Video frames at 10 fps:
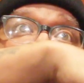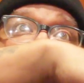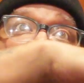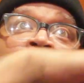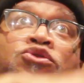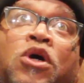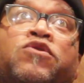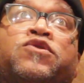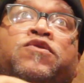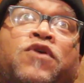Mecca joint
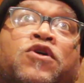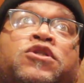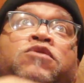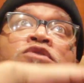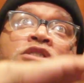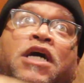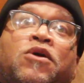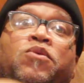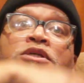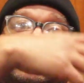was reversed, it was
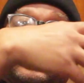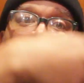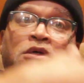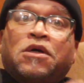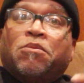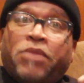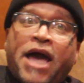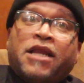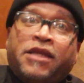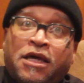yellow with the
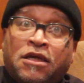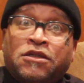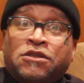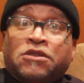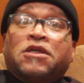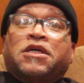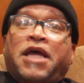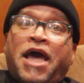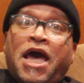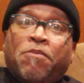black letters,
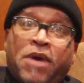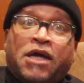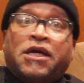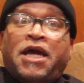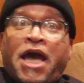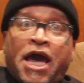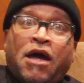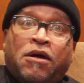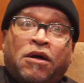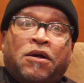and it had Mecca and
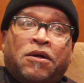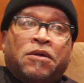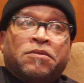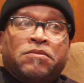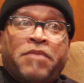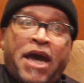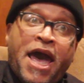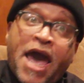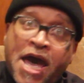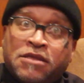had
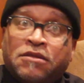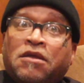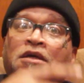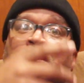Manhattan,